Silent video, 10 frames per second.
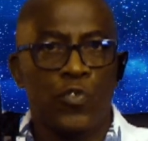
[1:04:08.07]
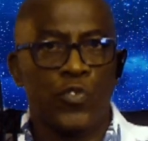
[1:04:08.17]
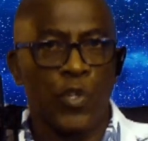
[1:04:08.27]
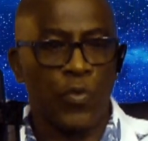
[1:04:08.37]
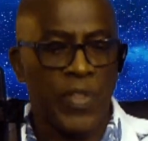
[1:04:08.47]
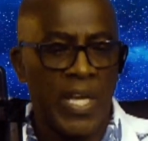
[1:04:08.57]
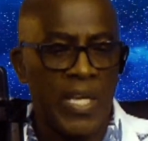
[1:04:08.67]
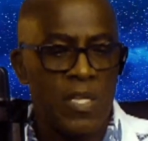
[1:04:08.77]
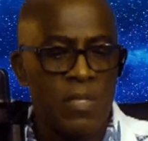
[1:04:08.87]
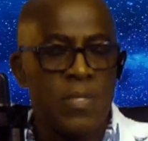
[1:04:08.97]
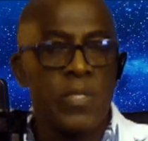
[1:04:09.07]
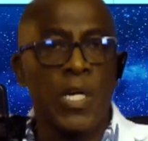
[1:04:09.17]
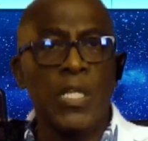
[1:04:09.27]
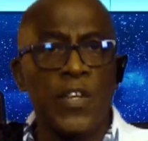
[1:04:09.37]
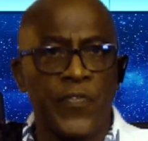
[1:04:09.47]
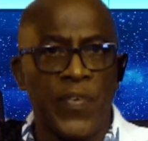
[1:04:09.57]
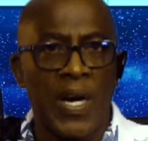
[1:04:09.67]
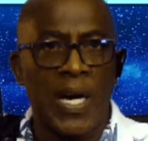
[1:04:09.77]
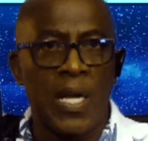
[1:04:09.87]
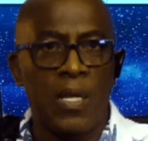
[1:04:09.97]
So they
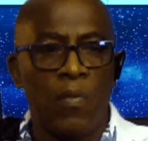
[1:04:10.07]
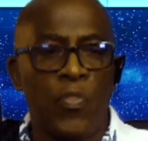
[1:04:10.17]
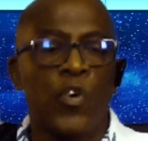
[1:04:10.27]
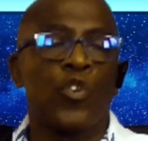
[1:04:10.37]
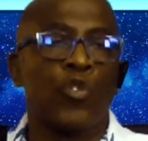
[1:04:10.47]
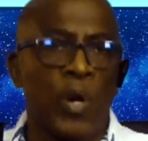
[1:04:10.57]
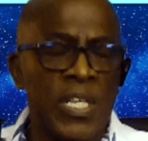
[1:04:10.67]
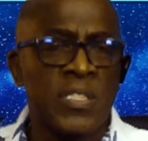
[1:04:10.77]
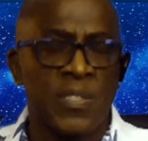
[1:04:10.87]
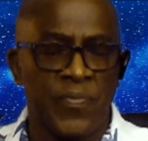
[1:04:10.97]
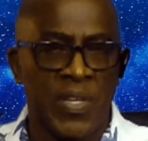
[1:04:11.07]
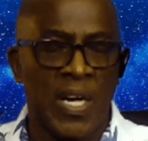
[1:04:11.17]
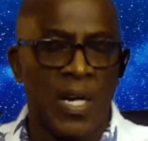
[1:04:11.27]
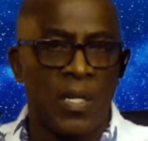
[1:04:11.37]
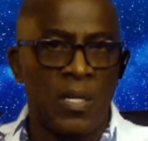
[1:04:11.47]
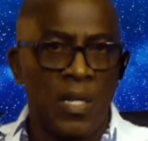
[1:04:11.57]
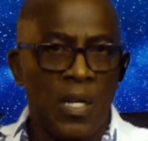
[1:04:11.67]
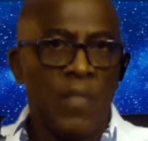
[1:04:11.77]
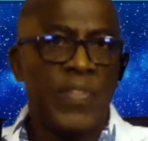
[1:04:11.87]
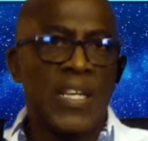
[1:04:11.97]
nullify the grace of God
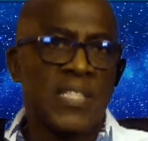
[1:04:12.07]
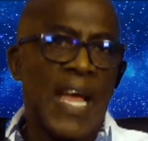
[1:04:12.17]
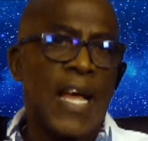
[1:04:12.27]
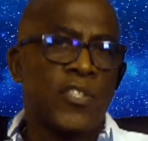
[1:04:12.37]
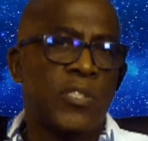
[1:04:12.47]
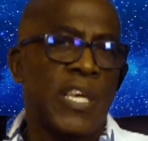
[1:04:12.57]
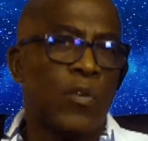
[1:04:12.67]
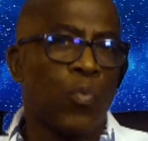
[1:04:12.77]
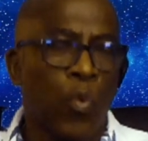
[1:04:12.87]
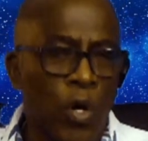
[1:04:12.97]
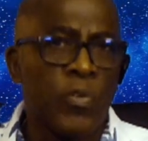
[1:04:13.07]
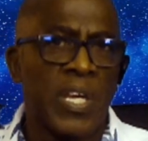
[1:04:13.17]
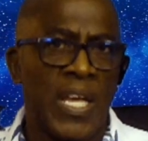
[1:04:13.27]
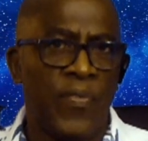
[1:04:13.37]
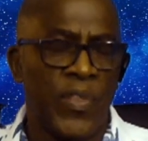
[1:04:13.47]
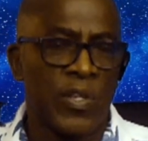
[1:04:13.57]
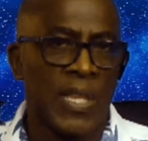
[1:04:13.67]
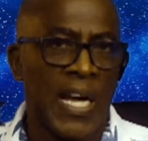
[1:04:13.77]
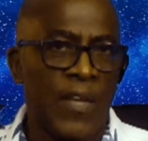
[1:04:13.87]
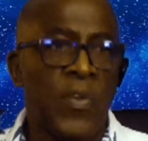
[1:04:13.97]
that's actually at work in their
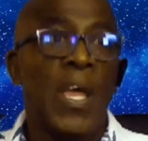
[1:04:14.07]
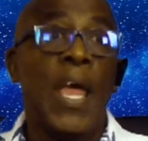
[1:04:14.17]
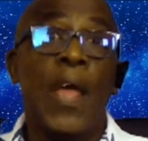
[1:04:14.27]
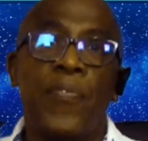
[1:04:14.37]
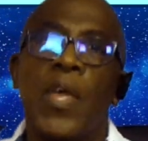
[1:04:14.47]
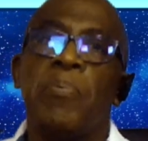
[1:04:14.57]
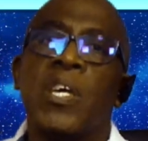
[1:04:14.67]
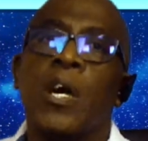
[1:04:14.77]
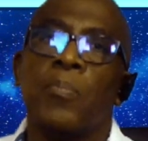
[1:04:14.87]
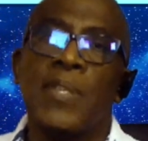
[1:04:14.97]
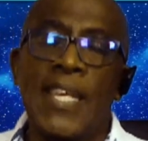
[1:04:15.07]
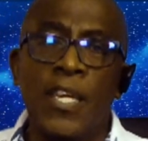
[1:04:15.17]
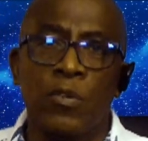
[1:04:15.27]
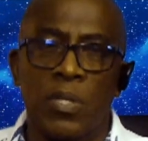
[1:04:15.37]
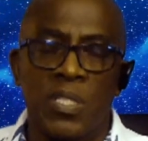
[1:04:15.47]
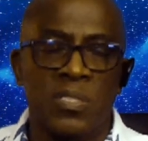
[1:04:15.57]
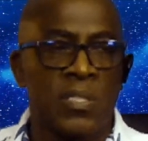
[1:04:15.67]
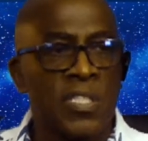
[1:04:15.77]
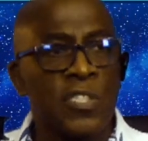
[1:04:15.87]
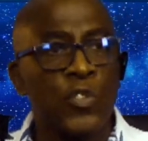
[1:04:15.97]
life, and they become
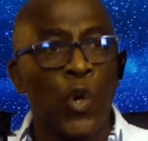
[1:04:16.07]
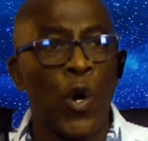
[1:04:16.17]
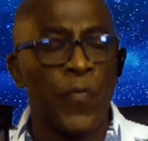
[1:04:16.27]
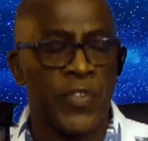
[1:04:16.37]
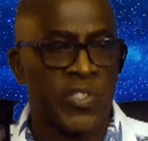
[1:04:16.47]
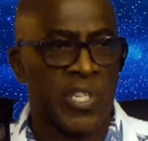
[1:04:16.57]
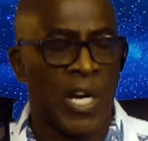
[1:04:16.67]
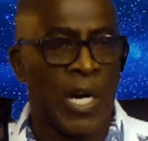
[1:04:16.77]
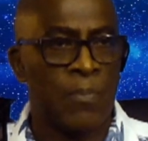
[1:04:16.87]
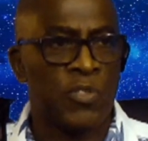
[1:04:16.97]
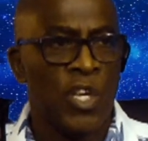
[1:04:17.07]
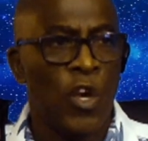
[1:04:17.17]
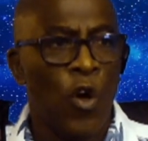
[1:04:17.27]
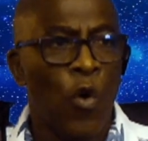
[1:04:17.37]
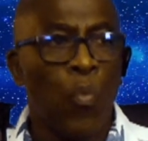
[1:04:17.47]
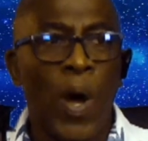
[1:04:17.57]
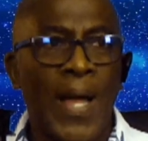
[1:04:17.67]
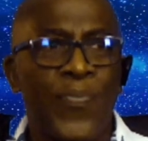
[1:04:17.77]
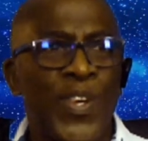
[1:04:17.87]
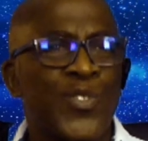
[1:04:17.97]
legalists. This is oftentimes
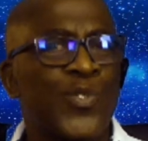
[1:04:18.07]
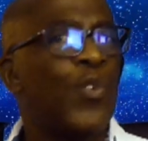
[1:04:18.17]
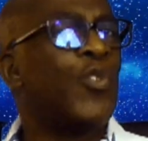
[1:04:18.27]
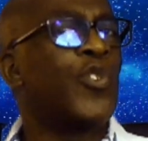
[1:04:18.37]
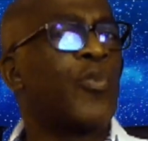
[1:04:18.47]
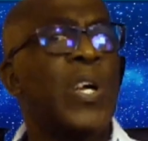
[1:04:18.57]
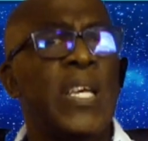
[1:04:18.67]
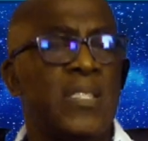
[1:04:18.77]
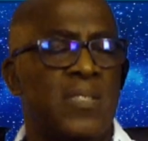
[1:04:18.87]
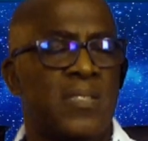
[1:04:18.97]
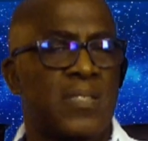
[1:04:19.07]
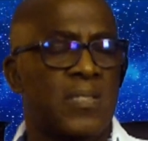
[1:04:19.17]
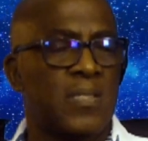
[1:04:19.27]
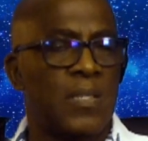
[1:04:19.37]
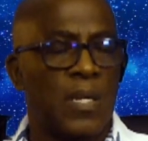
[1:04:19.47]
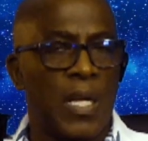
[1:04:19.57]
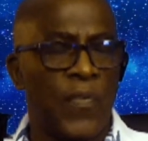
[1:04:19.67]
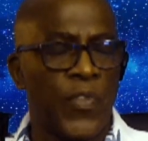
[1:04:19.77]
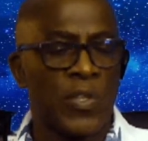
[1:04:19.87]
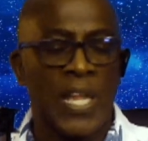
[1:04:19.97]
why there's no grace
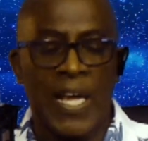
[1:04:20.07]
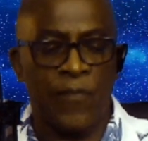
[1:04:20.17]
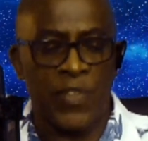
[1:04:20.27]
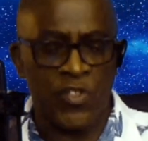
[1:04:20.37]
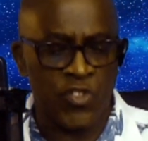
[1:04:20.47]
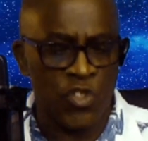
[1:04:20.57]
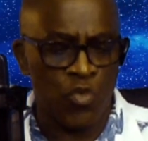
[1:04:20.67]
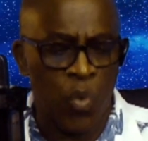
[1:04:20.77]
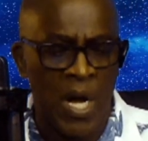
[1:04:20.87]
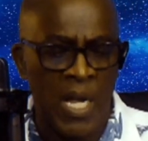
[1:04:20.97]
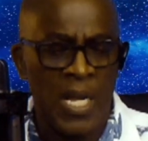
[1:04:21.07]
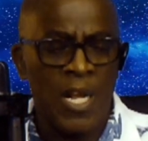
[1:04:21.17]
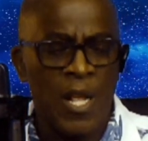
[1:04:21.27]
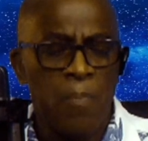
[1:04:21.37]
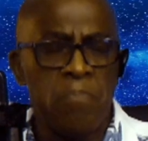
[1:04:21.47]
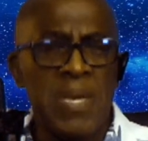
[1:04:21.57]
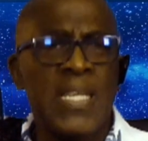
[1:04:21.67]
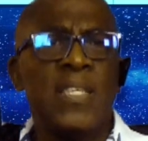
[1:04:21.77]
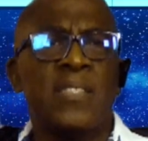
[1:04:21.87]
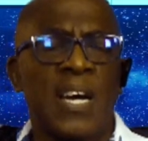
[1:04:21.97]
in their life. This is why
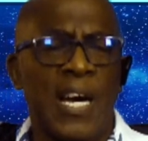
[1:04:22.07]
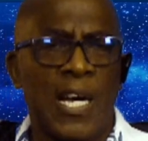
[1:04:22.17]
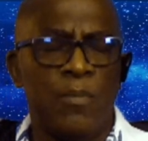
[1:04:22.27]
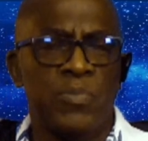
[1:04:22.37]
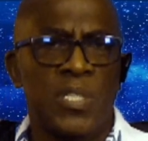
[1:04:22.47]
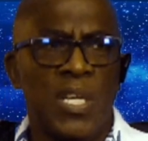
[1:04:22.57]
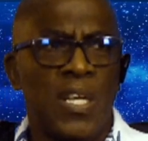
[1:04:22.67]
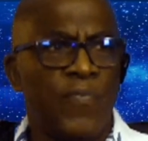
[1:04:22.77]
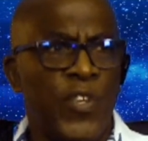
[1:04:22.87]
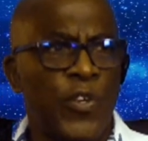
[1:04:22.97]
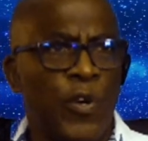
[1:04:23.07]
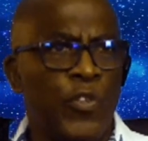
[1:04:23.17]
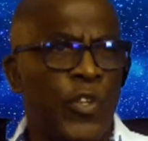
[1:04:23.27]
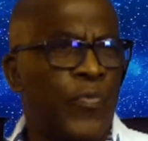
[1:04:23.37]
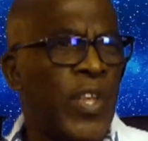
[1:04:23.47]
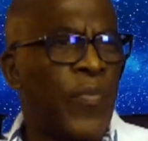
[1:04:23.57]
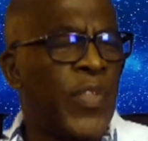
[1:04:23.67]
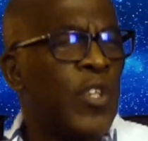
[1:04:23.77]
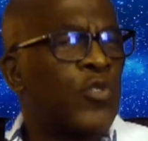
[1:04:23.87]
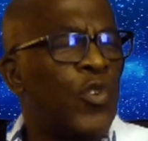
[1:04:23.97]
many times, you know,
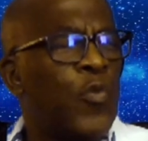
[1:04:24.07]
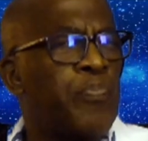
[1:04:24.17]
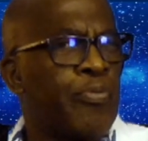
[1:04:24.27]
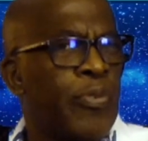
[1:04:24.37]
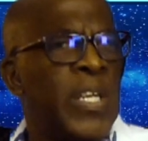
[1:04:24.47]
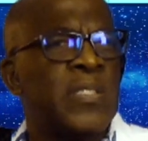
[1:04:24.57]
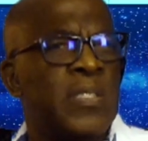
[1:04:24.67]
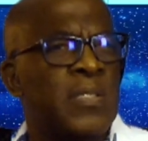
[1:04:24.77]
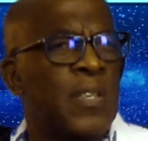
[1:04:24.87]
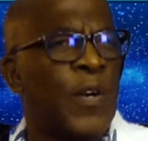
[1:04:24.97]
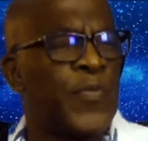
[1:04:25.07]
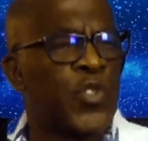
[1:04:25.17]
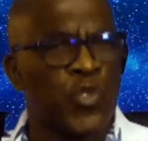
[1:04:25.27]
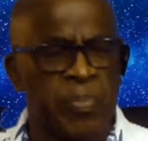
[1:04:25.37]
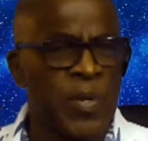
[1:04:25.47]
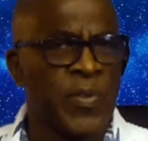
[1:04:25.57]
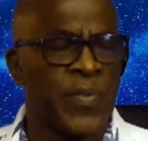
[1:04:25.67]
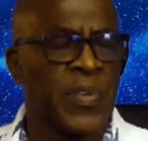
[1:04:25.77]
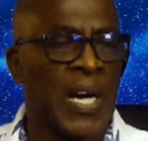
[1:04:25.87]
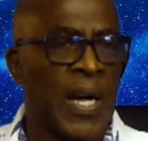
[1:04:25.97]
there's no presence of the Spirit
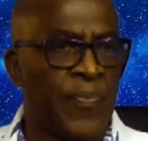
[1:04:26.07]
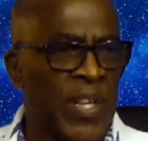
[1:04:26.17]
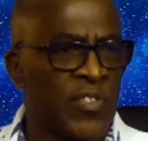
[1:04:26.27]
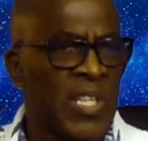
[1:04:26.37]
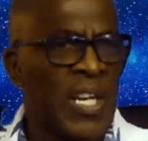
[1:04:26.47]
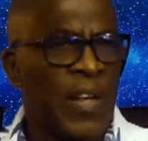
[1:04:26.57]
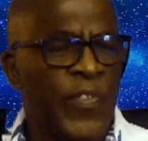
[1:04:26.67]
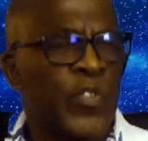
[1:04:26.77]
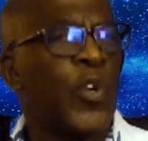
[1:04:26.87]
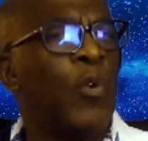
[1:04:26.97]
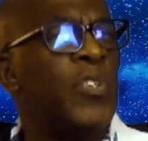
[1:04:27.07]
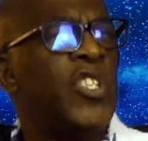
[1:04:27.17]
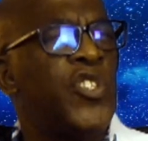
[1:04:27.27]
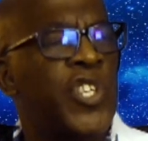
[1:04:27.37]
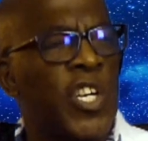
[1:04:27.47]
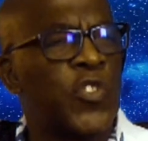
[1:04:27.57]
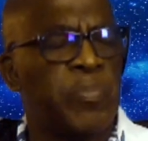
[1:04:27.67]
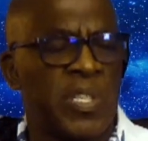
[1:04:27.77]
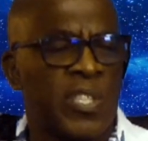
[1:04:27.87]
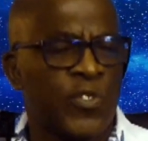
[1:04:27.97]
of God. There's only
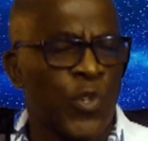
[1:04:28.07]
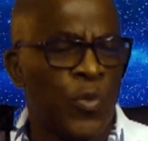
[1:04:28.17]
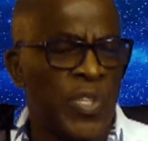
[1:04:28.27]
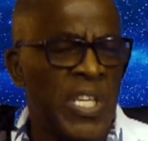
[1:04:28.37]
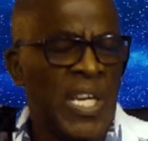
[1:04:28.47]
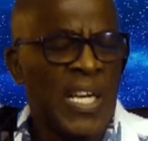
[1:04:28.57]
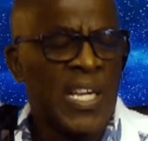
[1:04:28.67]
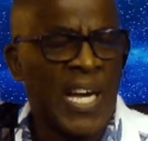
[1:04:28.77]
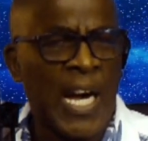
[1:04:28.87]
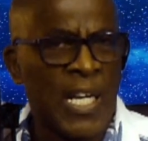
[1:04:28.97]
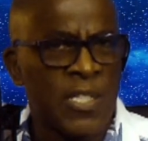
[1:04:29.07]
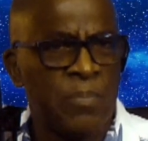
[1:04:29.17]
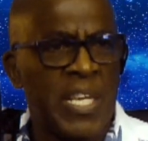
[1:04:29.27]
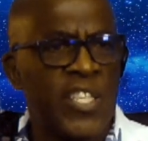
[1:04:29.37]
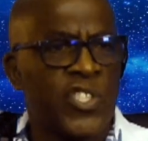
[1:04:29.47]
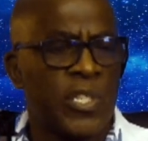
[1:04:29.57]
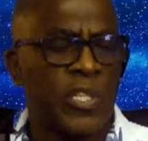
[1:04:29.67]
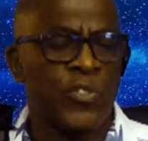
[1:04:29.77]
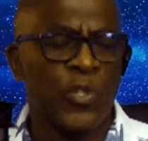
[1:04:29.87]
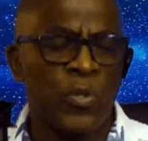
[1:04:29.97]
judgment. There's only
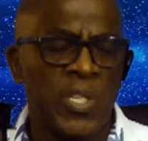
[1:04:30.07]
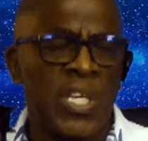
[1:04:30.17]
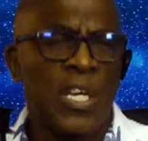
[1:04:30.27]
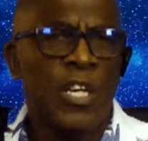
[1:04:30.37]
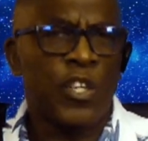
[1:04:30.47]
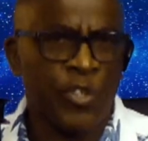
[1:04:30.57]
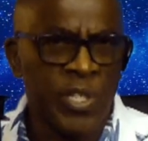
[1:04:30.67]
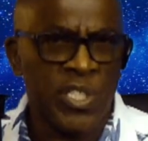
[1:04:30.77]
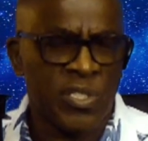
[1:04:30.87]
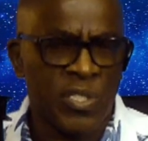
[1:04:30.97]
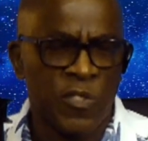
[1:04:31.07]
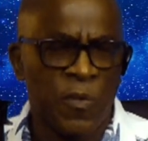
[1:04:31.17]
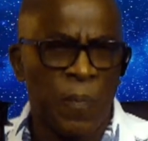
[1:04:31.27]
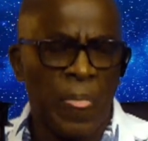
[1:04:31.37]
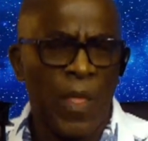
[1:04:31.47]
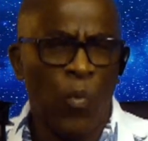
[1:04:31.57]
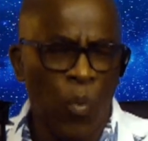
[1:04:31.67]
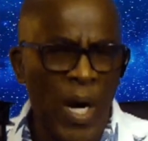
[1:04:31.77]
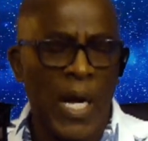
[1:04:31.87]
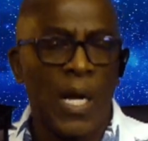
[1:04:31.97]
condemnation. There's only criticism.
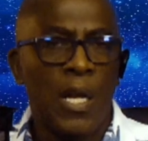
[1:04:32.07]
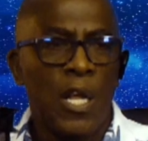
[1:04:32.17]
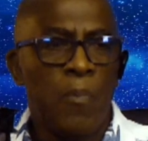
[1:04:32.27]
Why?